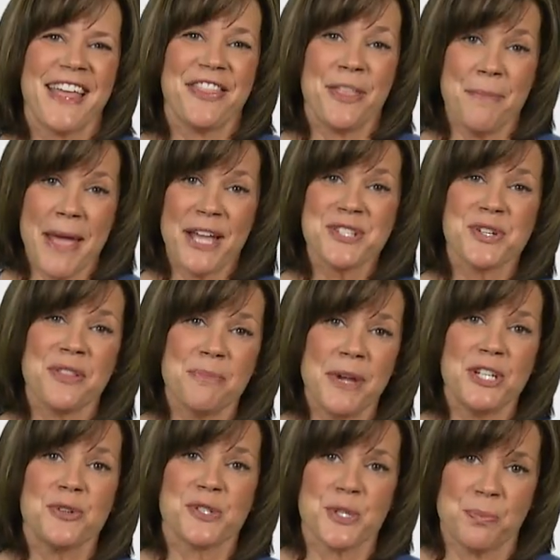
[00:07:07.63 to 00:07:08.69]
The Master the
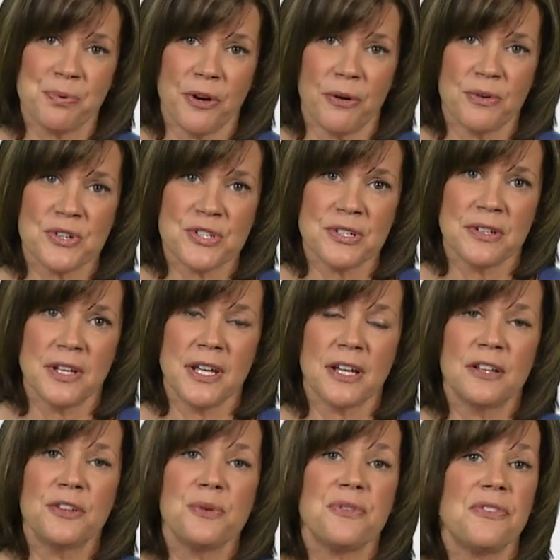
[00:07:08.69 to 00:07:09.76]
Matrix approach
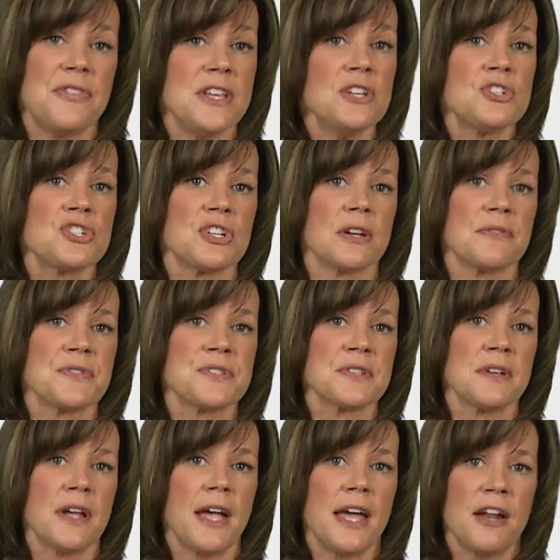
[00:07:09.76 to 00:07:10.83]
includes these
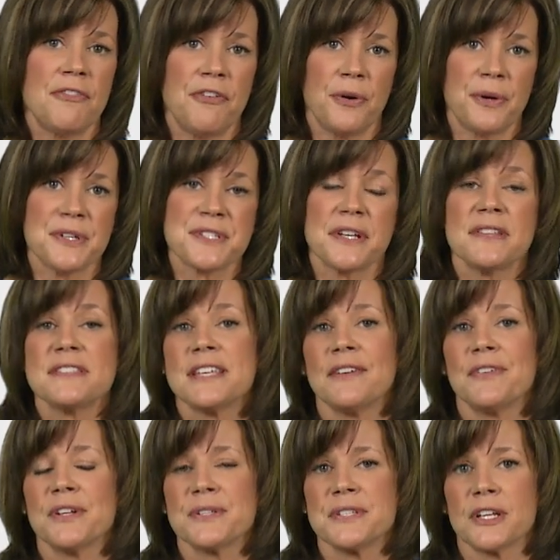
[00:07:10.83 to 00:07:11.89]
shifts and a focus on
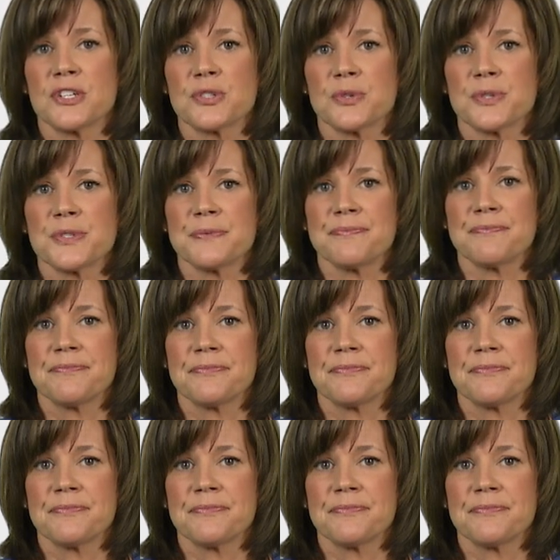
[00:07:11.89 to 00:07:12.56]
seven essentials.